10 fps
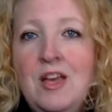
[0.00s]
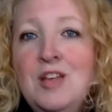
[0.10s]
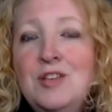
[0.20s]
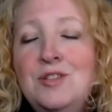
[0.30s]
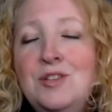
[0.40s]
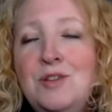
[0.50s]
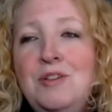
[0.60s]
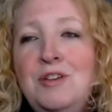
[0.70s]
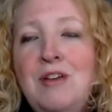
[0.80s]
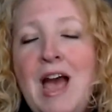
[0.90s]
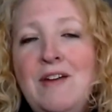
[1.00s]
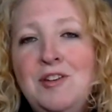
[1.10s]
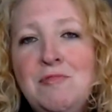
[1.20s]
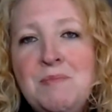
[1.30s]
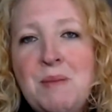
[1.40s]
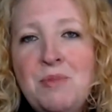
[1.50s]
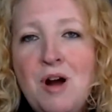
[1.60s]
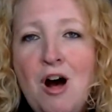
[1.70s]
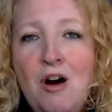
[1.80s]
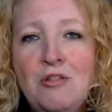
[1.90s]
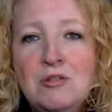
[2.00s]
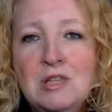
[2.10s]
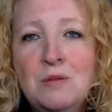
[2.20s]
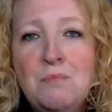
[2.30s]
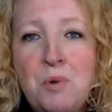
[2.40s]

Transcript: So you have to remember all those little